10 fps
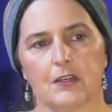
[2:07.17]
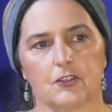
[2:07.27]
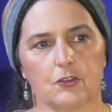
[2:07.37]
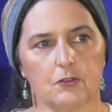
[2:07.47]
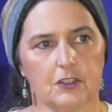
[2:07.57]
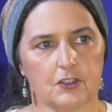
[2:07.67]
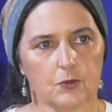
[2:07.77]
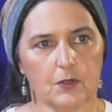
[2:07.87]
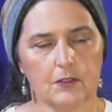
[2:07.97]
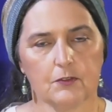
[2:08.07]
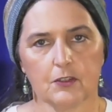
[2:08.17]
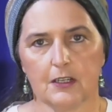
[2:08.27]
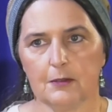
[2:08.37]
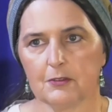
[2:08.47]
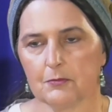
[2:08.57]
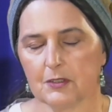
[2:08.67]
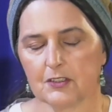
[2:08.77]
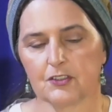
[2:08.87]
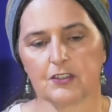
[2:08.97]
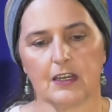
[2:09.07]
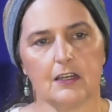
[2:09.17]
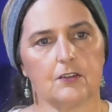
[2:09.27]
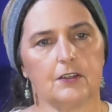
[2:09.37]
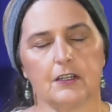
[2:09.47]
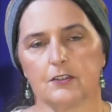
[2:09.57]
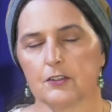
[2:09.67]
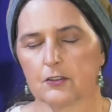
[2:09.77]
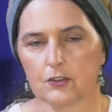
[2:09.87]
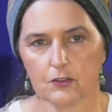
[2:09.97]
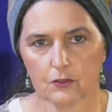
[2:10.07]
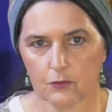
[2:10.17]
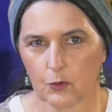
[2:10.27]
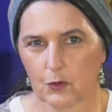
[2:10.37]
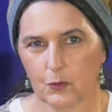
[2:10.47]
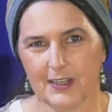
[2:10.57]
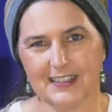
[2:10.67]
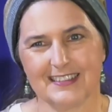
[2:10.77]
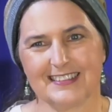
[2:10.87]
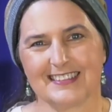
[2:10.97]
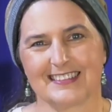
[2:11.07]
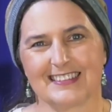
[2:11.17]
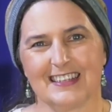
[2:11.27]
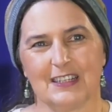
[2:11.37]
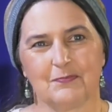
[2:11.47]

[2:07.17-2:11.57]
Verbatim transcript: So these 12 tribes have been scattered out there to the four winds.